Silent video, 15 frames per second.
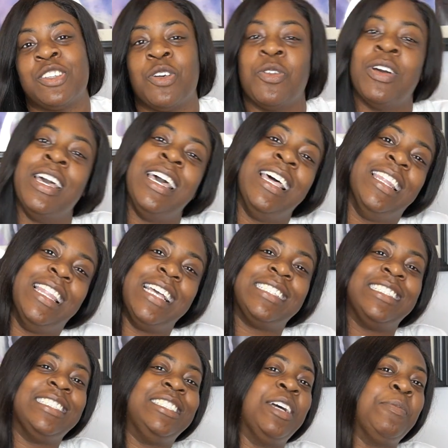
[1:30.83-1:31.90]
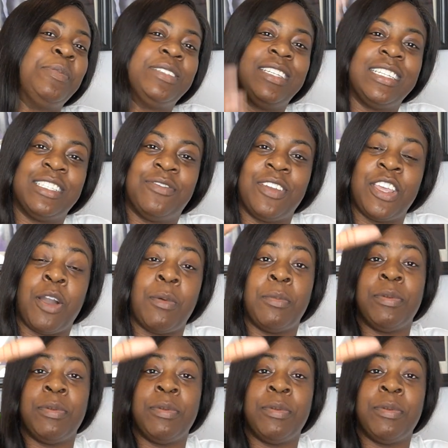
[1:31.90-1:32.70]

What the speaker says: So let's just jump into this video.